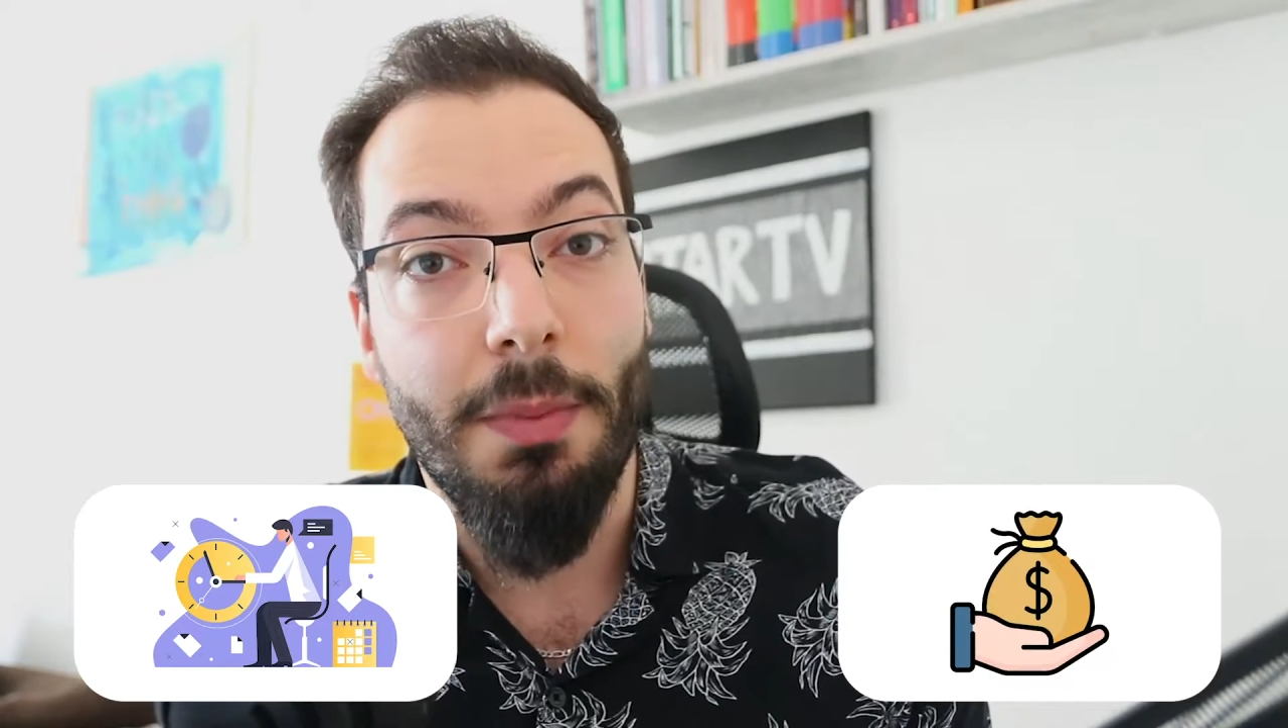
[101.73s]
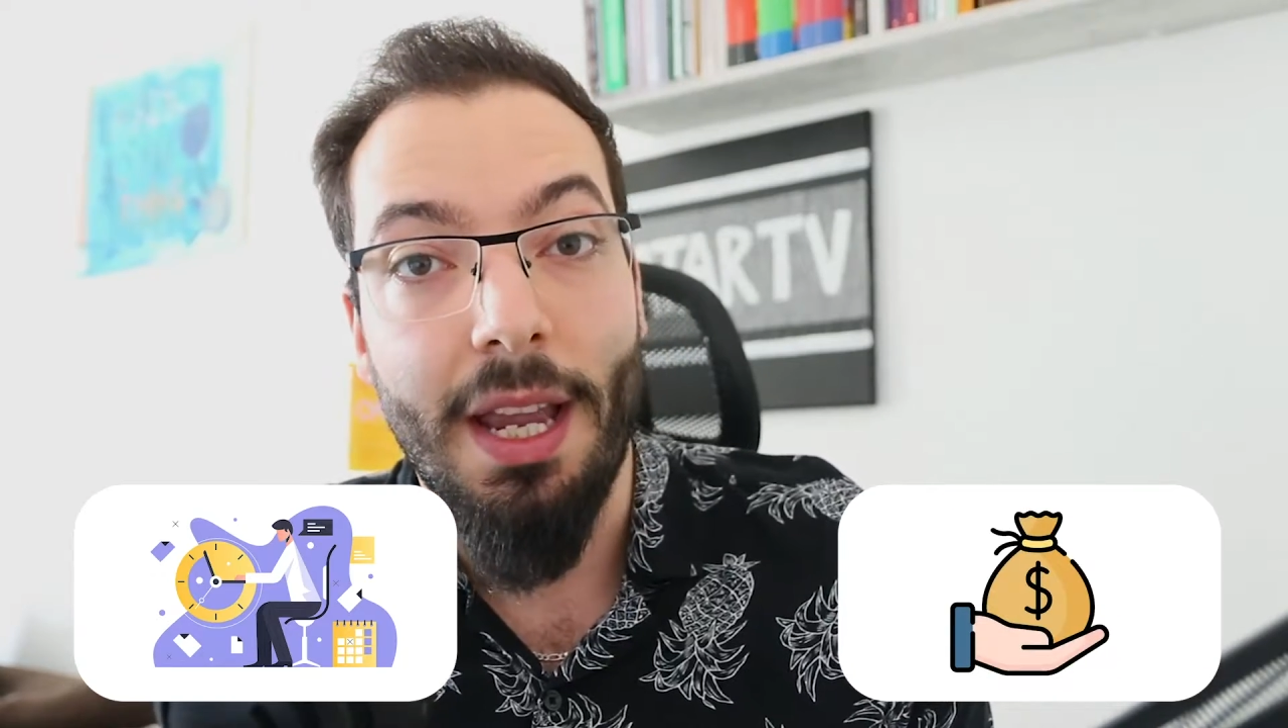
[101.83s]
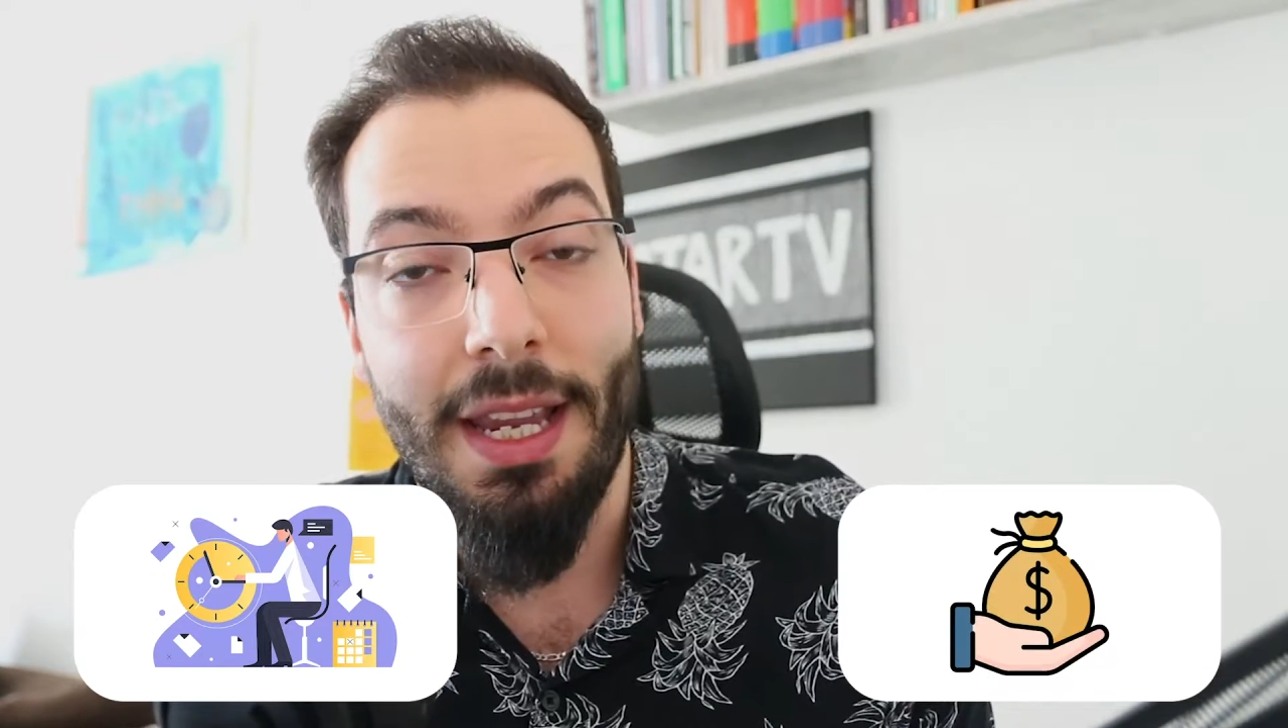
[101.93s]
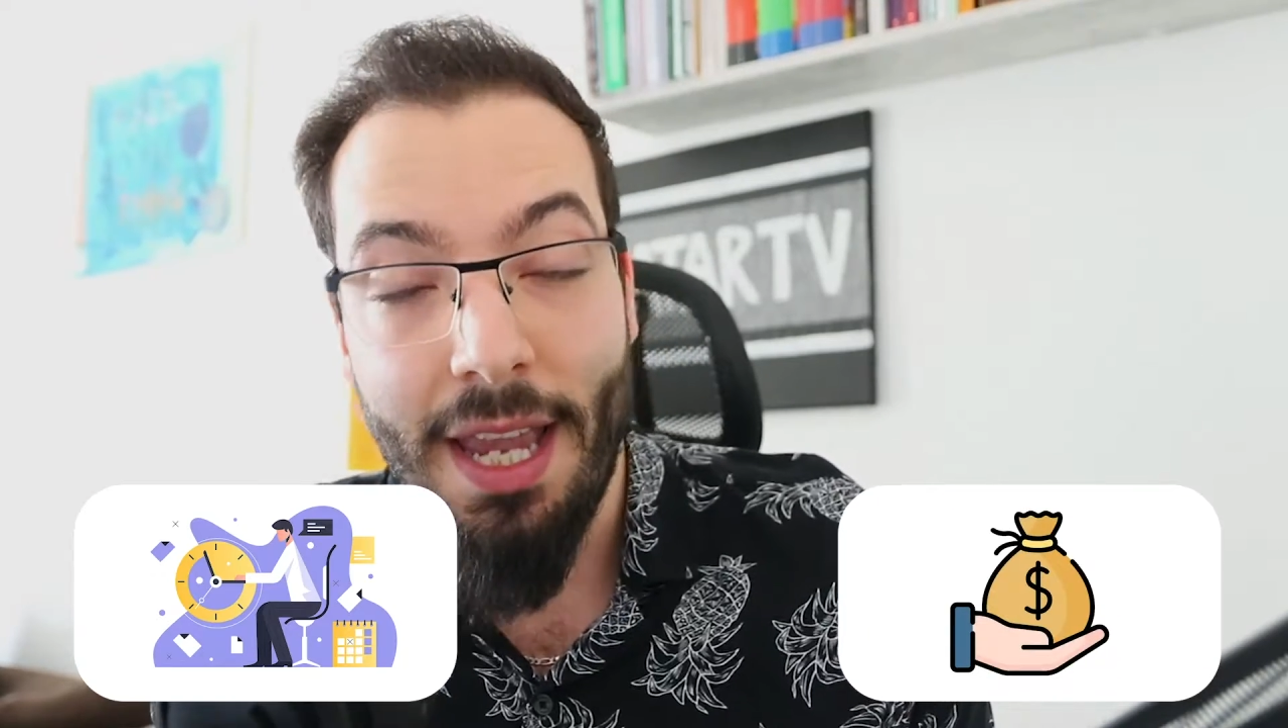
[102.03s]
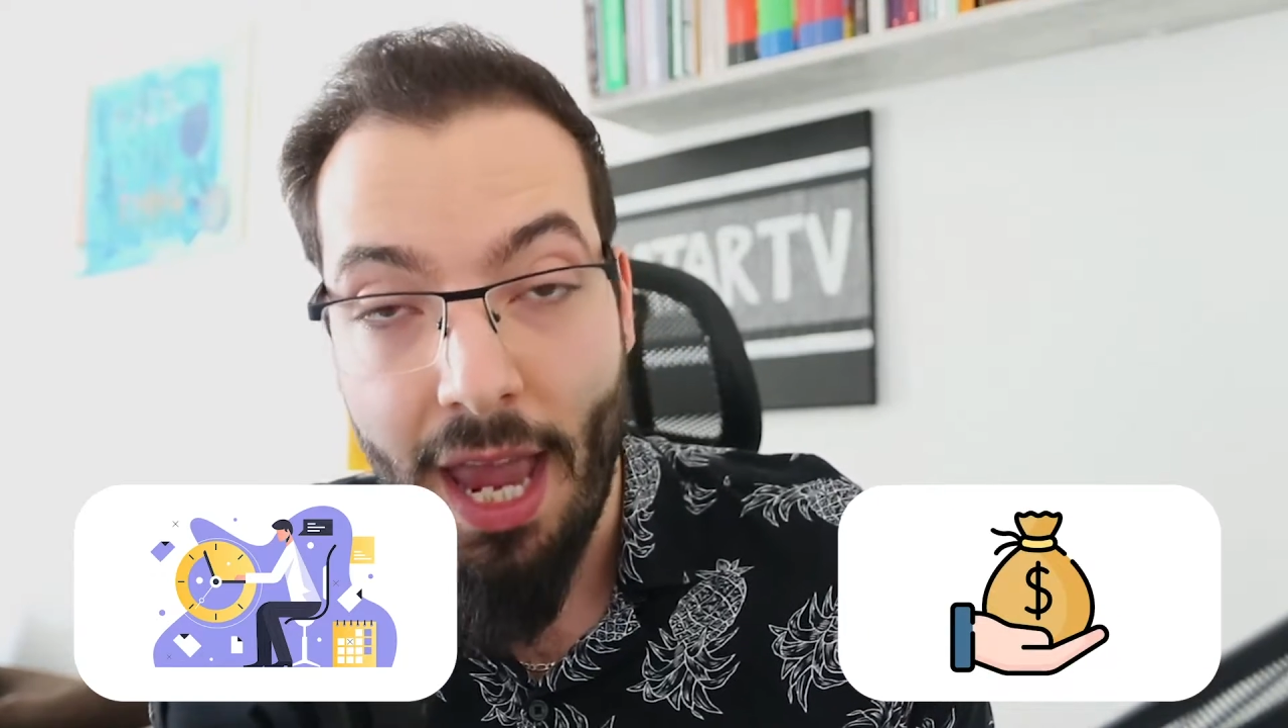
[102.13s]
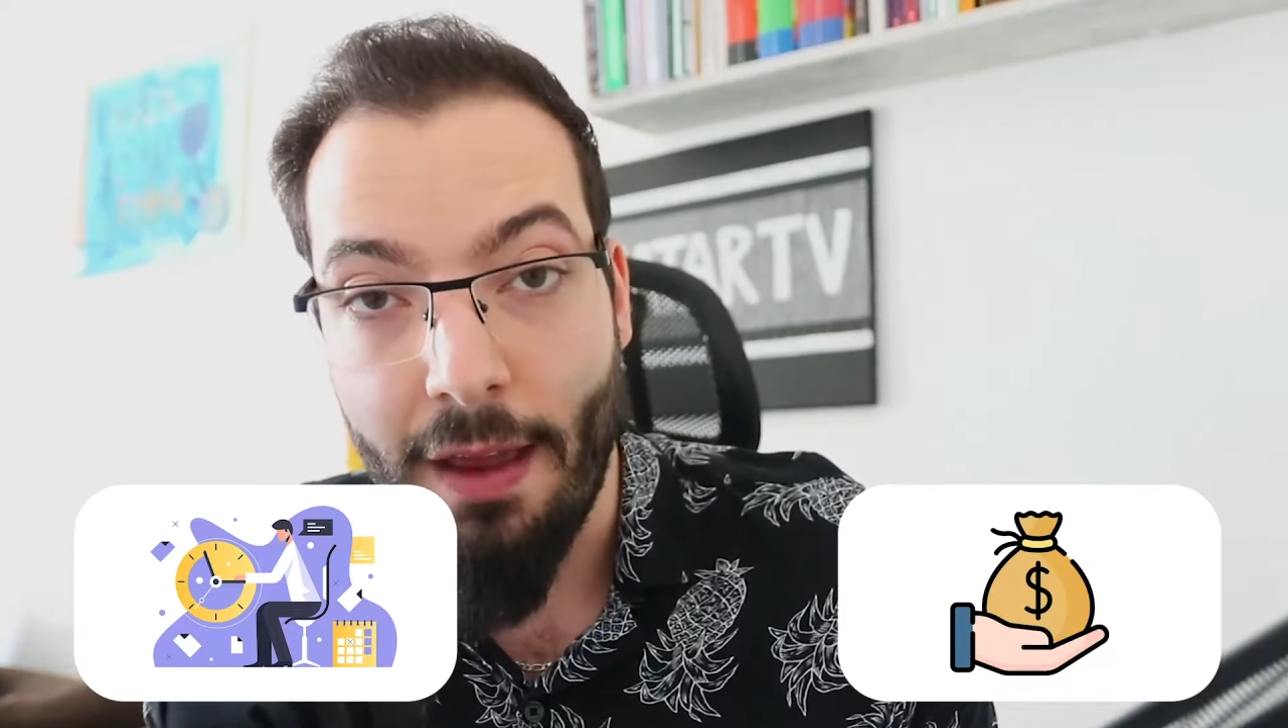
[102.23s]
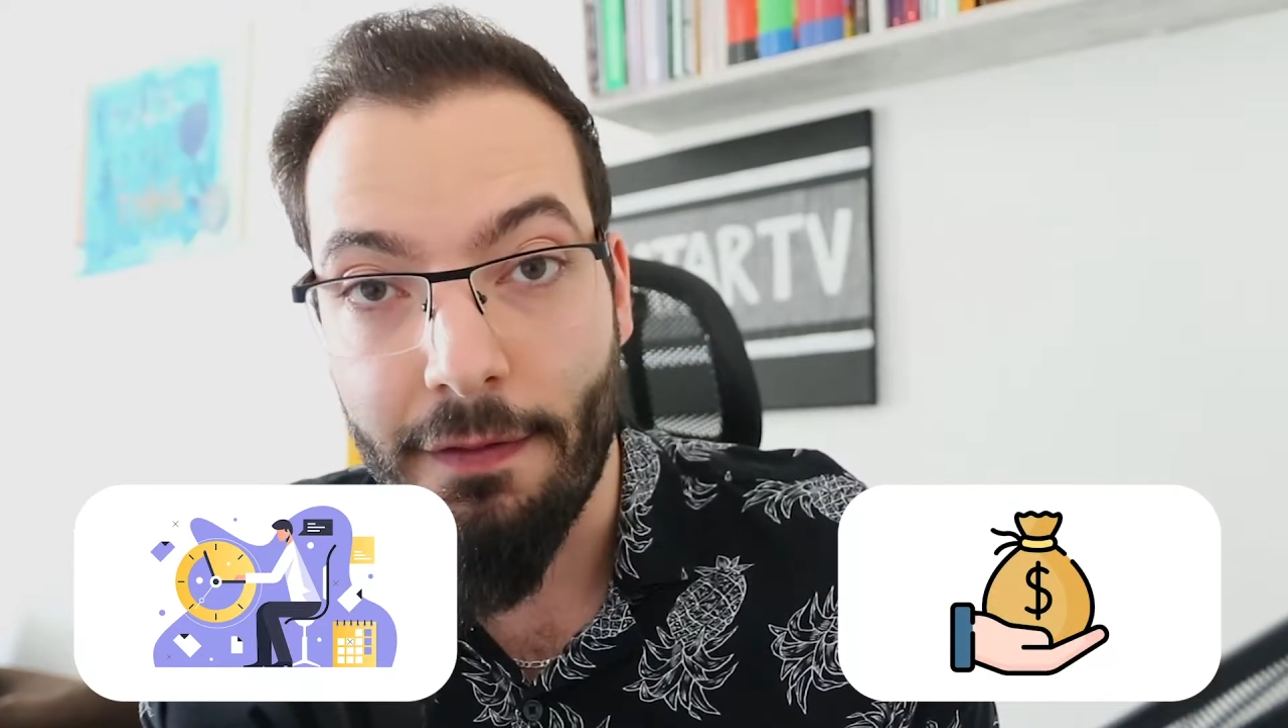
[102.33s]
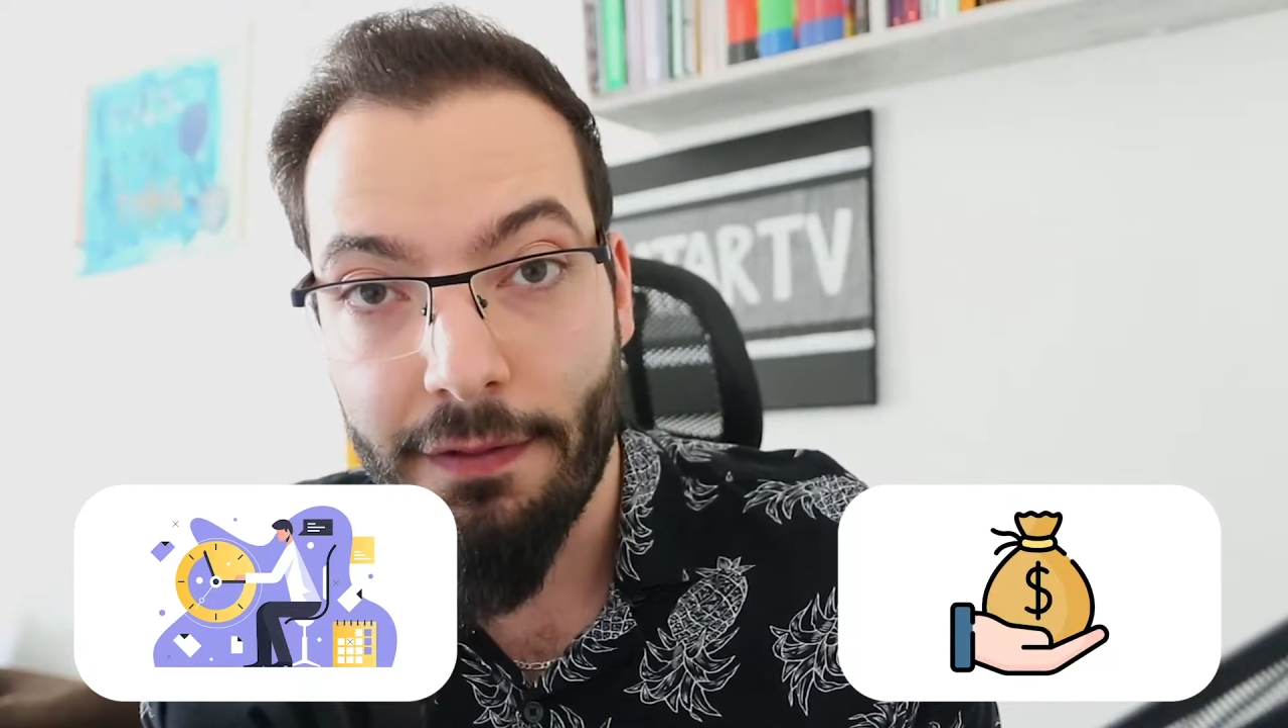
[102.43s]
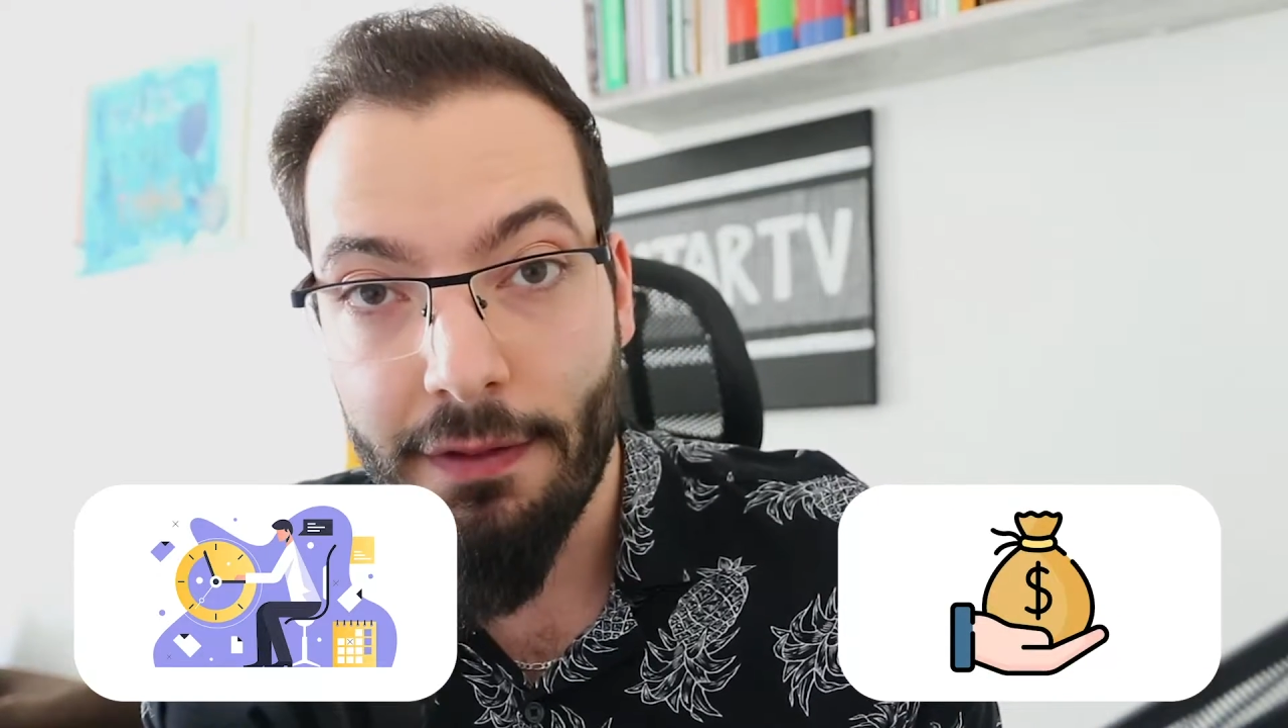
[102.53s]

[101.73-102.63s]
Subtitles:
might have.